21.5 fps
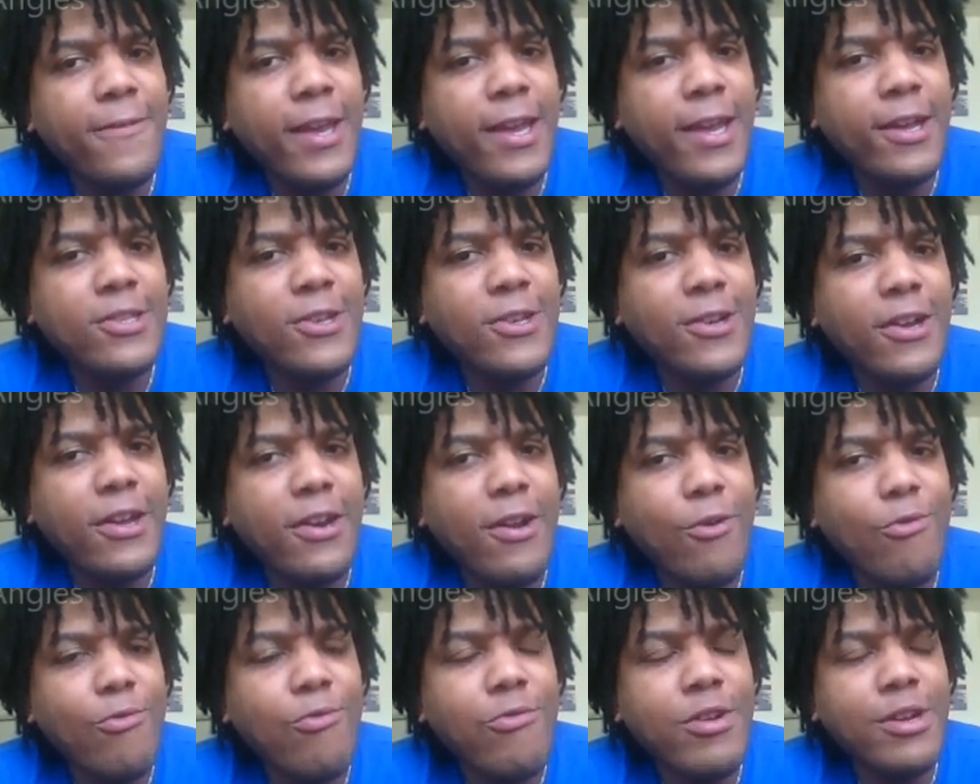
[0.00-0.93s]
fans are going
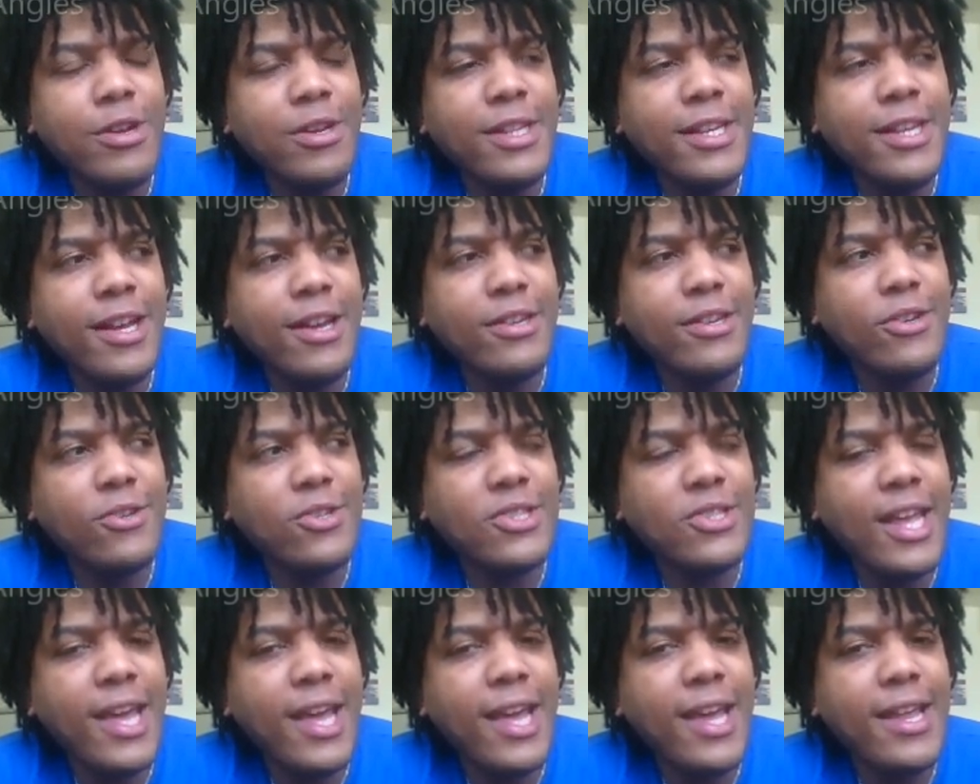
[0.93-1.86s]
to really
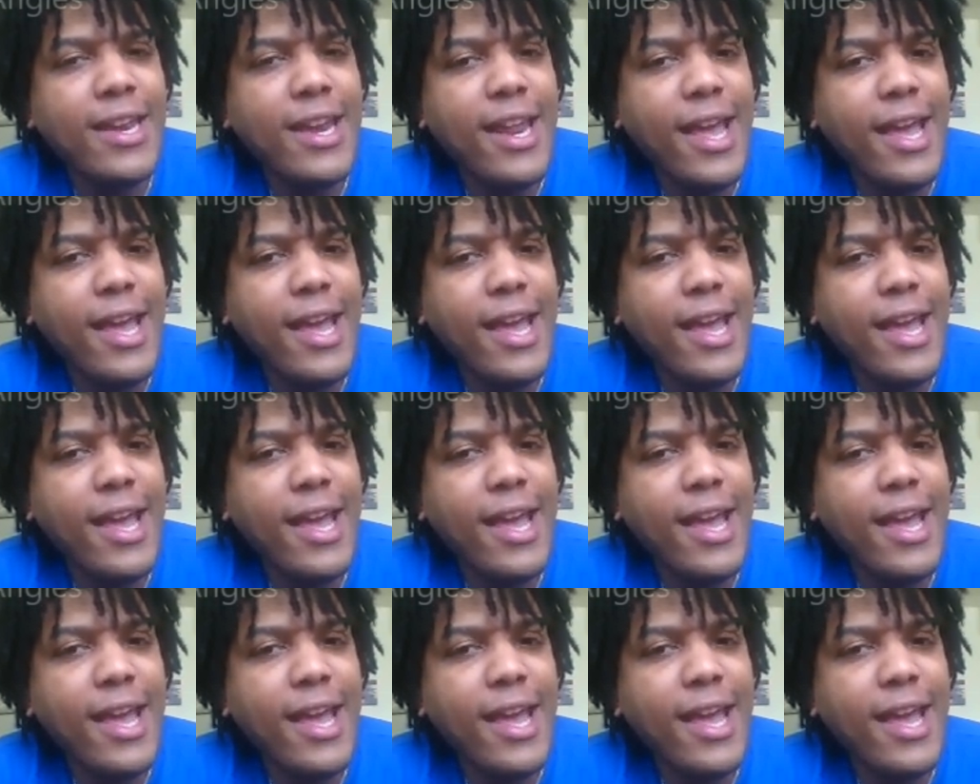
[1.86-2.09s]
understand